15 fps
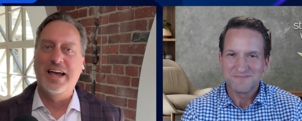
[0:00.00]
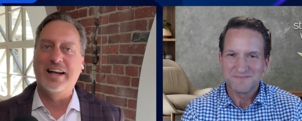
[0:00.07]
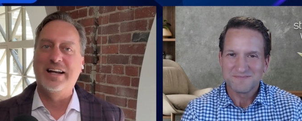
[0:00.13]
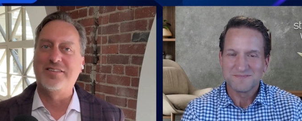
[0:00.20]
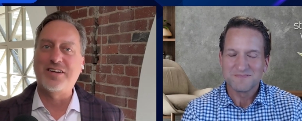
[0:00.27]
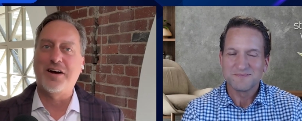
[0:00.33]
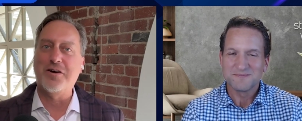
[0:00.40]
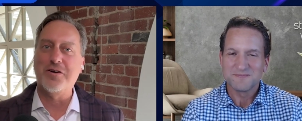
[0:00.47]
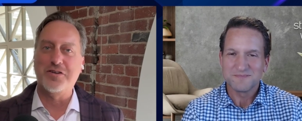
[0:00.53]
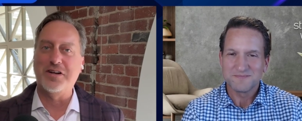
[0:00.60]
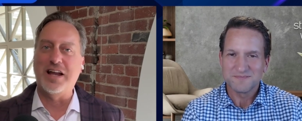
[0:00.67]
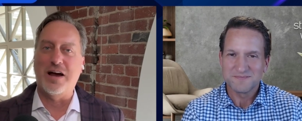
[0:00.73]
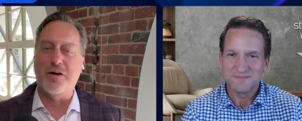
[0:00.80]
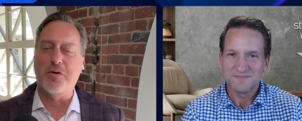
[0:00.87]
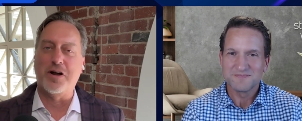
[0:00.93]
Speaker 1: and it's hard to
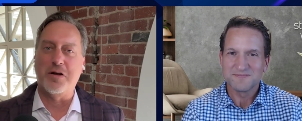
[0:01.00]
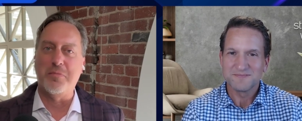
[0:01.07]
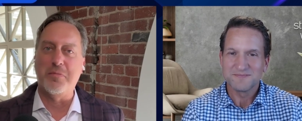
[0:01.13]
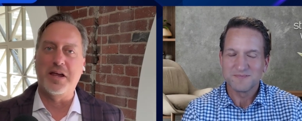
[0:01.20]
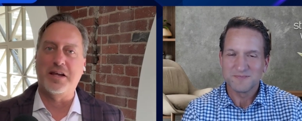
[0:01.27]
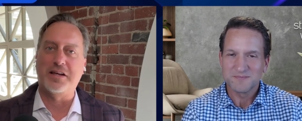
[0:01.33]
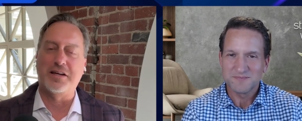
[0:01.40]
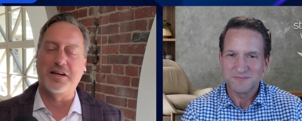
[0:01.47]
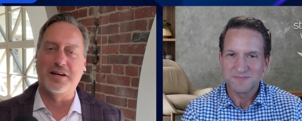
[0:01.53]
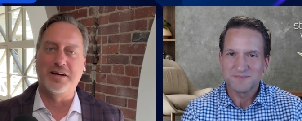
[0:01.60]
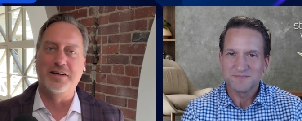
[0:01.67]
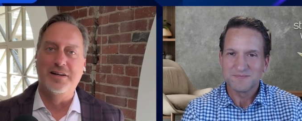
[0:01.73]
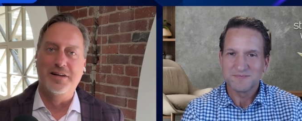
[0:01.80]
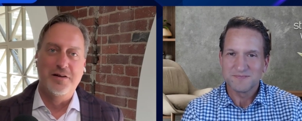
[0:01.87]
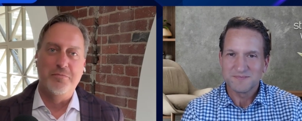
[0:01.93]
not want to make
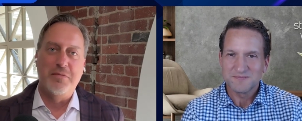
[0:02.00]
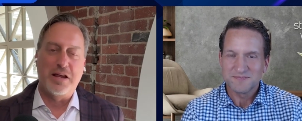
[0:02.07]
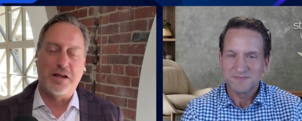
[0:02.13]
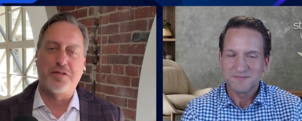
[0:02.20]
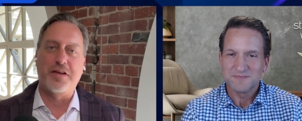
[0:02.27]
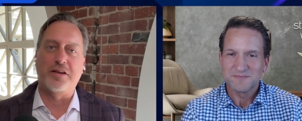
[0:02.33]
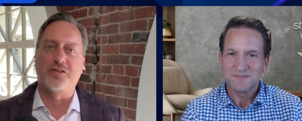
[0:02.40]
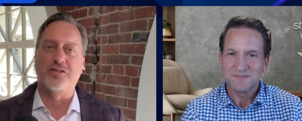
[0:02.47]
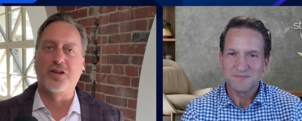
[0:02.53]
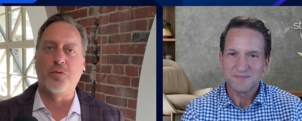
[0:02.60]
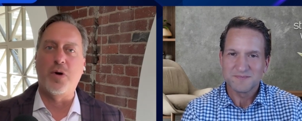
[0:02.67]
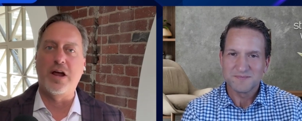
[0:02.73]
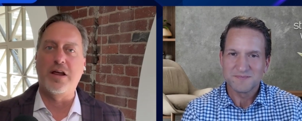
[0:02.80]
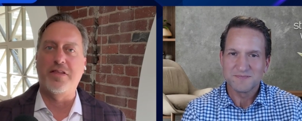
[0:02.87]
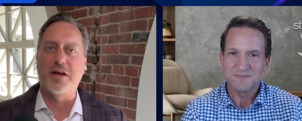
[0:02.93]
uh, make things the
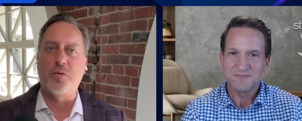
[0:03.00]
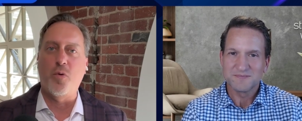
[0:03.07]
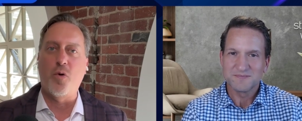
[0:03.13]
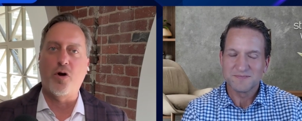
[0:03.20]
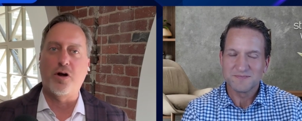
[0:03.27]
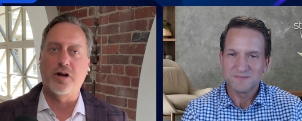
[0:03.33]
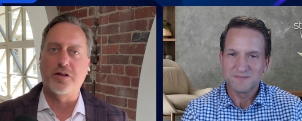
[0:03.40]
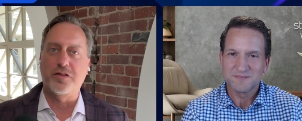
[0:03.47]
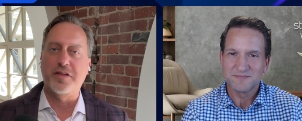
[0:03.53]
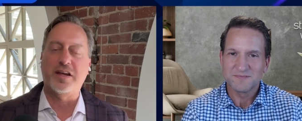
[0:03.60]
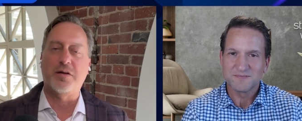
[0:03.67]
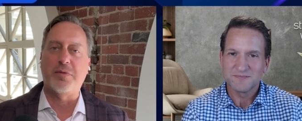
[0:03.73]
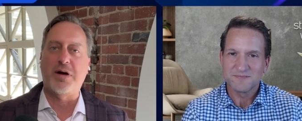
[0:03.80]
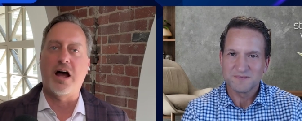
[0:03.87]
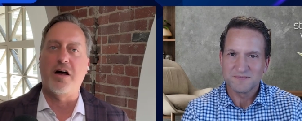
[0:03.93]
way they were and
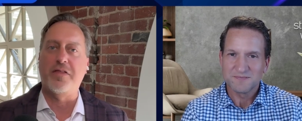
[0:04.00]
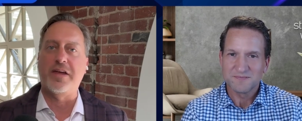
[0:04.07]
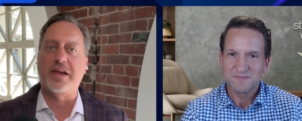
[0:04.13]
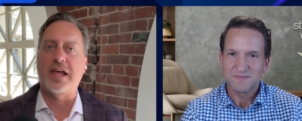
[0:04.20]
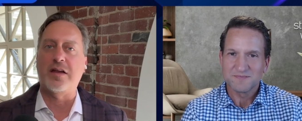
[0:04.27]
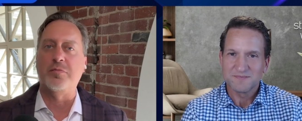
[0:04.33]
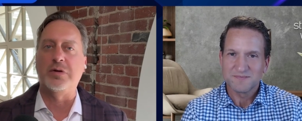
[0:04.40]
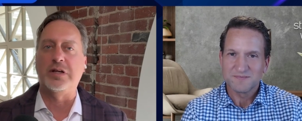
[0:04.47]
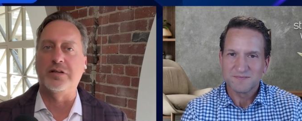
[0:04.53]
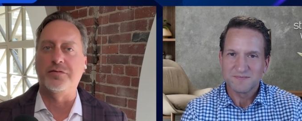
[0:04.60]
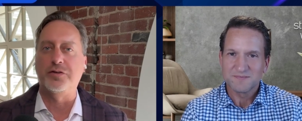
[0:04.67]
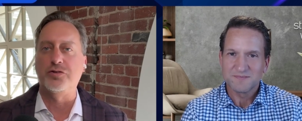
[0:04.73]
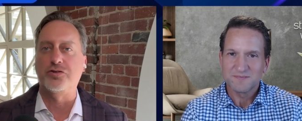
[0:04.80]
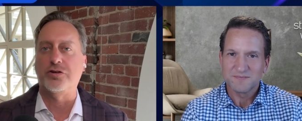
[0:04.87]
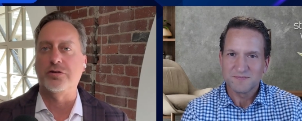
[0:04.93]
think about how they can be in the
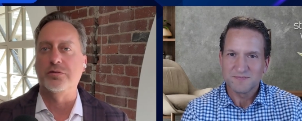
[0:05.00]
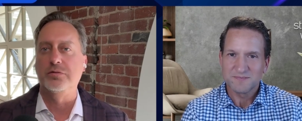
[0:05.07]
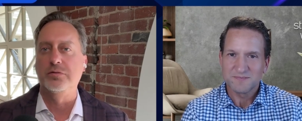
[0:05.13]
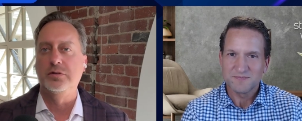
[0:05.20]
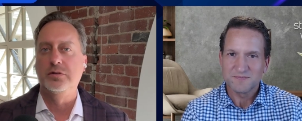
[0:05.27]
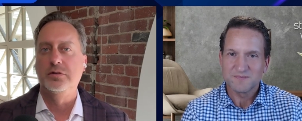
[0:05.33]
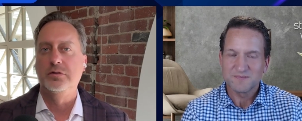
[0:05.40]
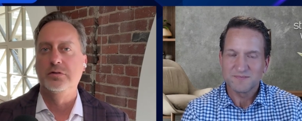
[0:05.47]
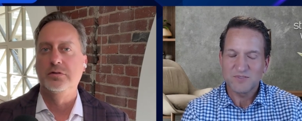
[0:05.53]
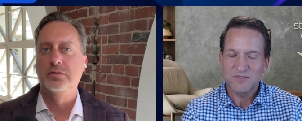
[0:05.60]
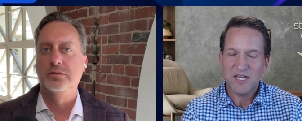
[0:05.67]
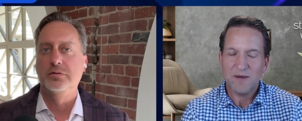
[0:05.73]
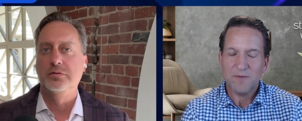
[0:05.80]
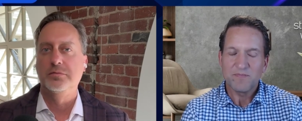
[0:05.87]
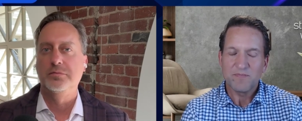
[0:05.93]
future.
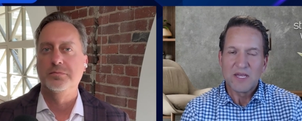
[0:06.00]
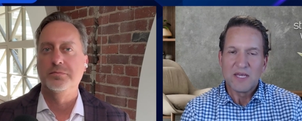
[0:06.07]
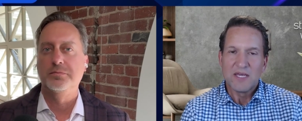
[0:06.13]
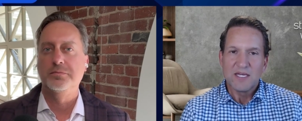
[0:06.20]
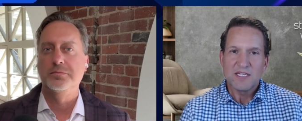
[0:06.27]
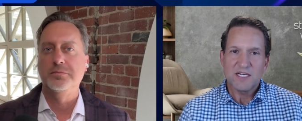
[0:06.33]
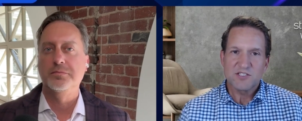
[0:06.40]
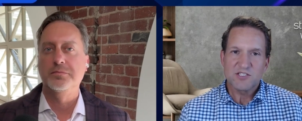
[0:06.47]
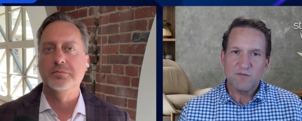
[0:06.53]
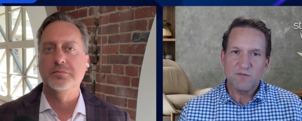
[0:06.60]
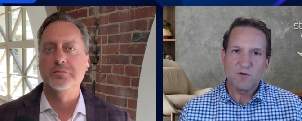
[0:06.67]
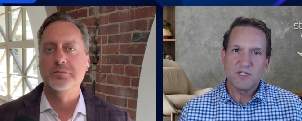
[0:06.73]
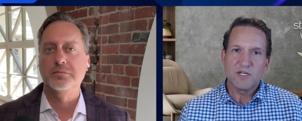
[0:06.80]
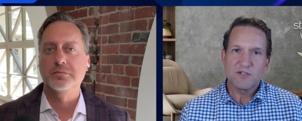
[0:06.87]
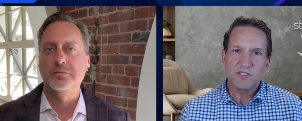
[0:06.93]
Speaker 2: Yeah, yeah.
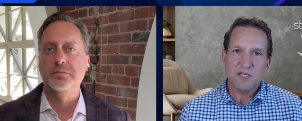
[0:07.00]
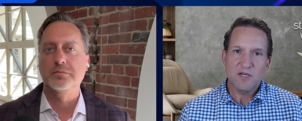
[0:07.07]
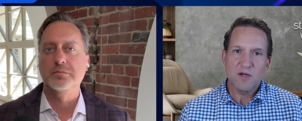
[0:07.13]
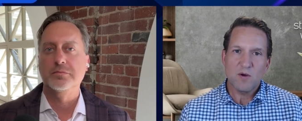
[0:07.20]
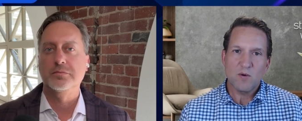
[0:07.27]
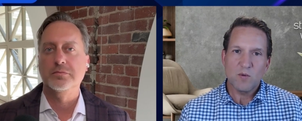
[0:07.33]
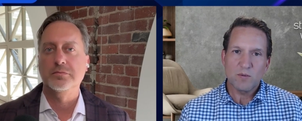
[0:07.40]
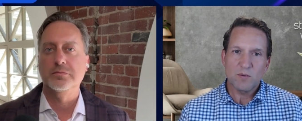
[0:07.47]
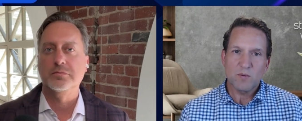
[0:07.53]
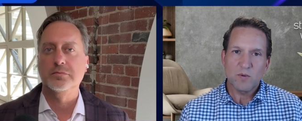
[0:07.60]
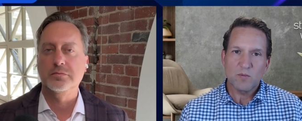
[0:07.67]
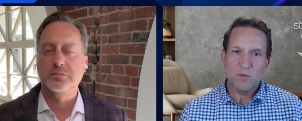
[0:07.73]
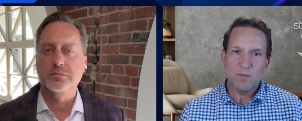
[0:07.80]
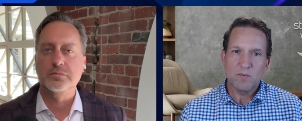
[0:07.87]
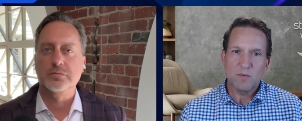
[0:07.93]
Several years ago, when
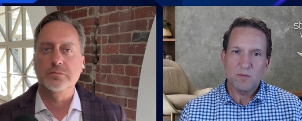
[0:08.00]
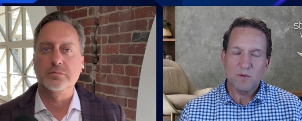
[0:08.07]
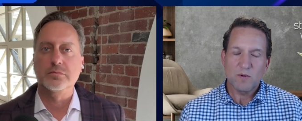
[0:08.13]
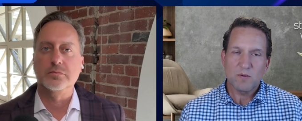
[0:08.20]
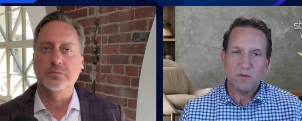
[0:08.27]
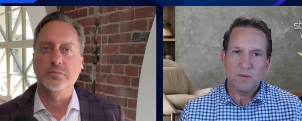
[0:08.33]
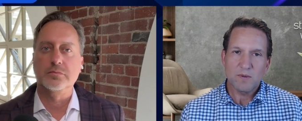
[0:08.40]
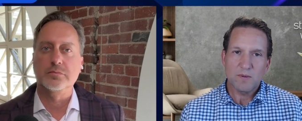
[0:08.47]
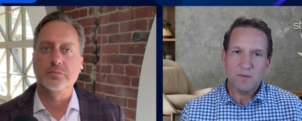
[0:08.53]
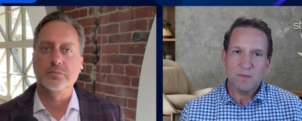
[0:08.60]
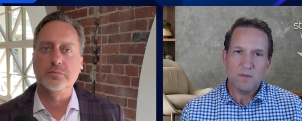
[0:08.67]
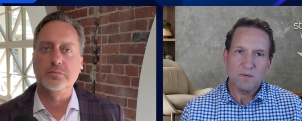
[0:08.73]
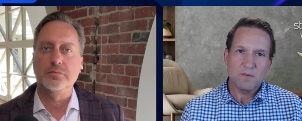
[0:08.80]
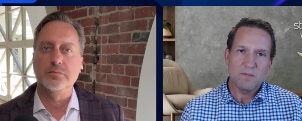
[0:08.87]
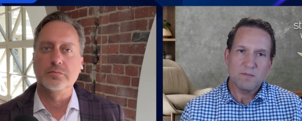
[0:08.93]
when we were
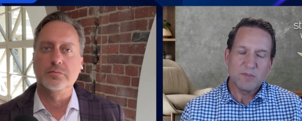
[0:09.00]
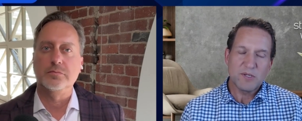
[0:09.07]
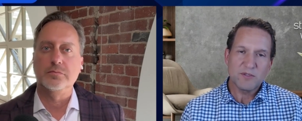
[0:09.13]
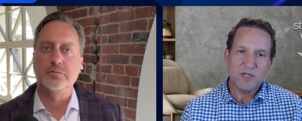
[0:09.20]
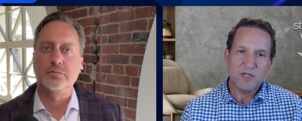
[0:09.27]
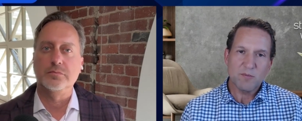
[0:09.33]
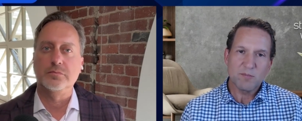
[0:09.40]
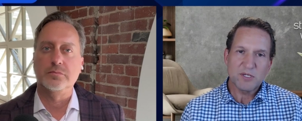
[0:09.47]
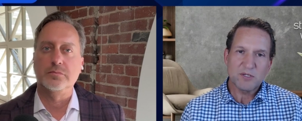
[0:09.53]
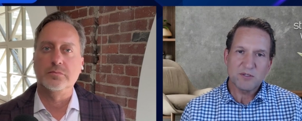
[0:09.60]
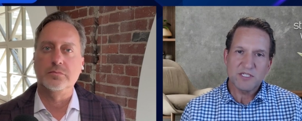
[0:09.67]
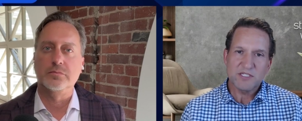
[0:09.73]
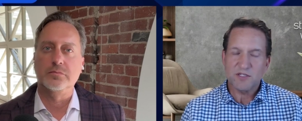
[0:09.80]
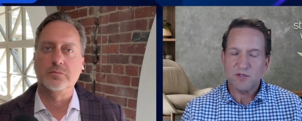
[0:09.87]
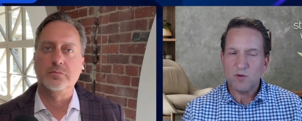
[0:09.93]
building our
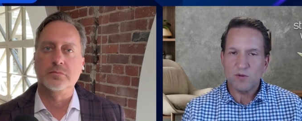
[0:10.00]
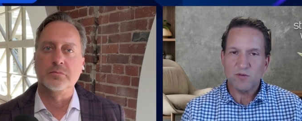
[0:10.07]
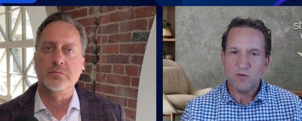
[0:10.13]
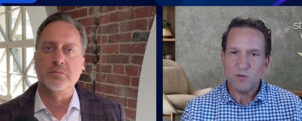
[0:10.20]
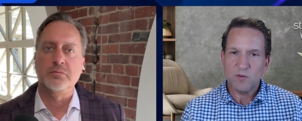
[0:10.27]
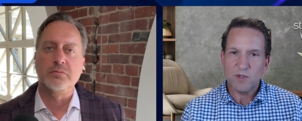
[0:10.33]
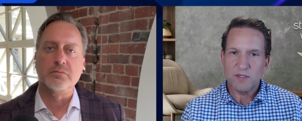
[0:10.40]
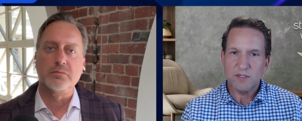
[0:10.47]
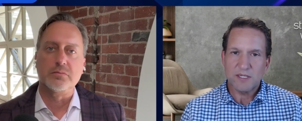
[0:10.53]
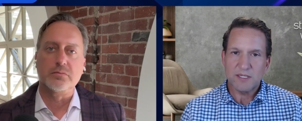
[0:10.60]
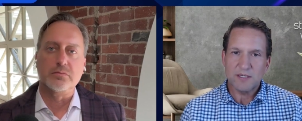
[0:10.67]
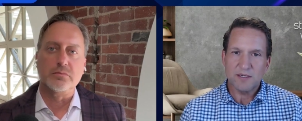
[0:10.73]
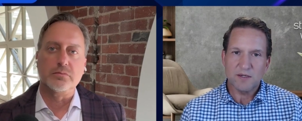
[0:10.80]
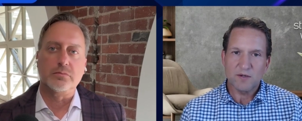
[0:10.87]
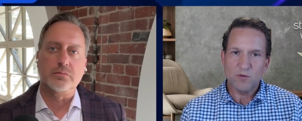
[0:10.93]
buildings and going through a,
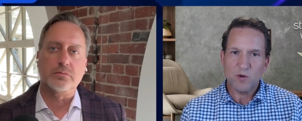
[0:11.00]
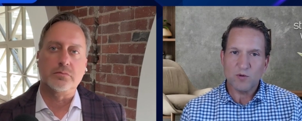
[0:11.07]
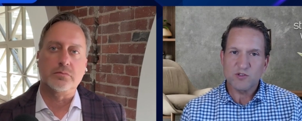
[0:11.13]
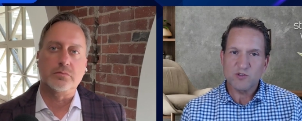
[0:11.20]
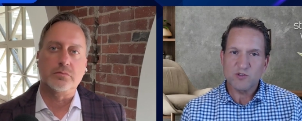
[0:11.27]
a growth